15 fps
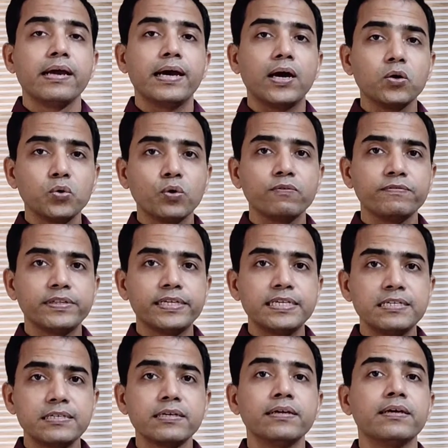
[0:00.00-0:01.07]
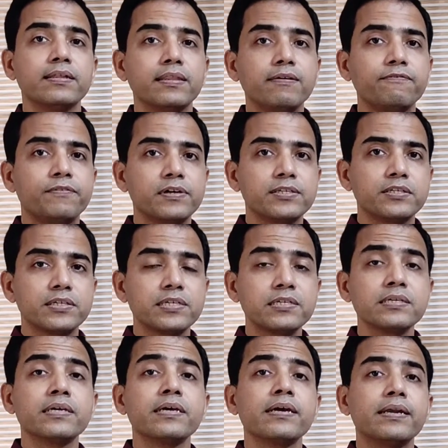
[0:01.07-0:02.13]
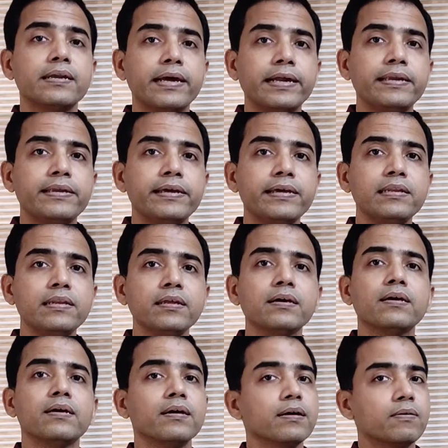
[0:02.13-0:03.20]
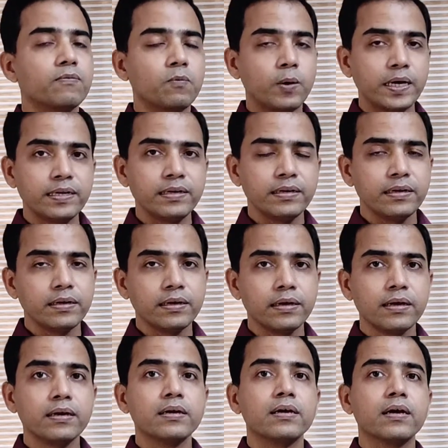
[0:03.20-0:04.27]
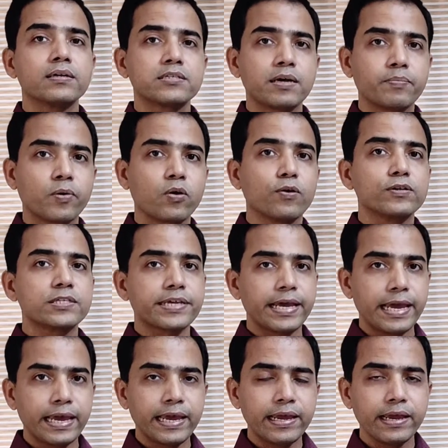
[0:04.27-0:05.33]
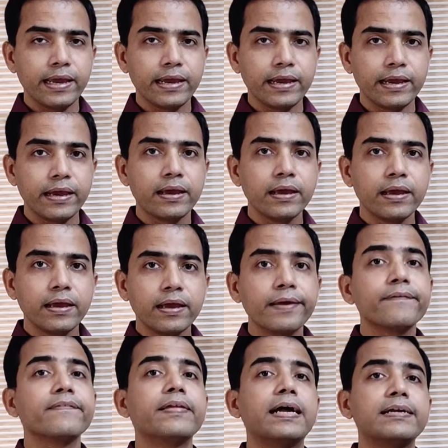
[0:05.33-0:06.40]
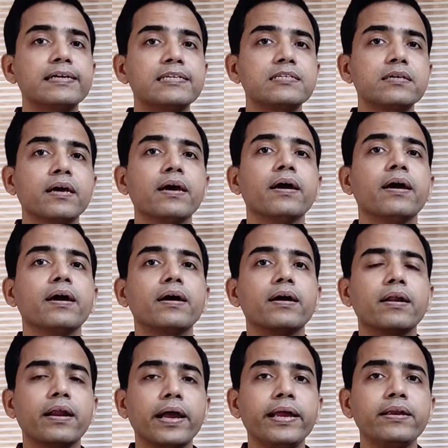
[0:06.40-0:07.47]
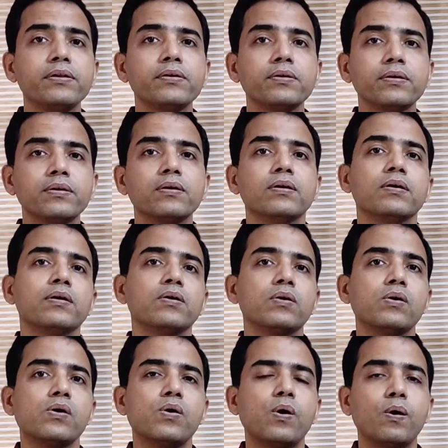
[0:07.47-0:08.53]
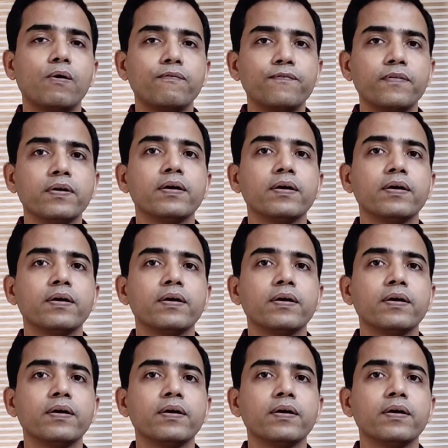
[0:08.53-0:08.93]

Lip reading: Out of these, the first is 19(1) subclause A, that is right of